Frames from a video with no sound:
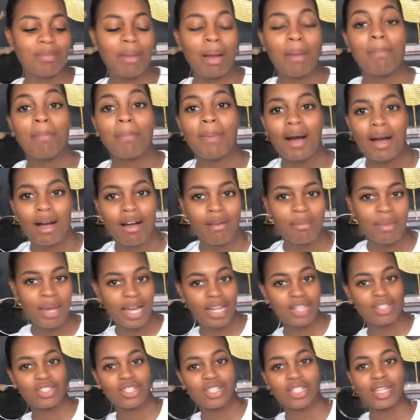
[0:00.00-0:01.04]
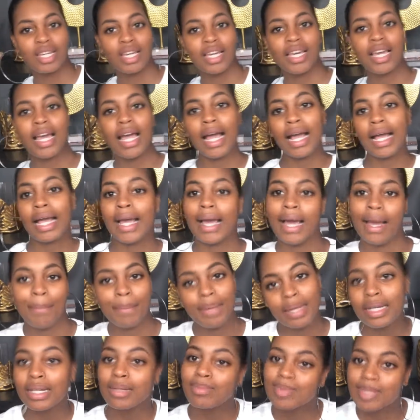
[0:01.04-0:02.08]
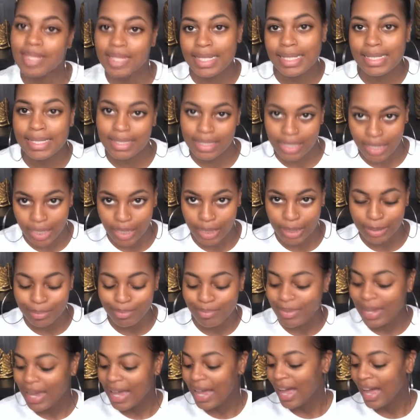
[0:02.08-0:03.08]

My mom actually got me hip to the scene,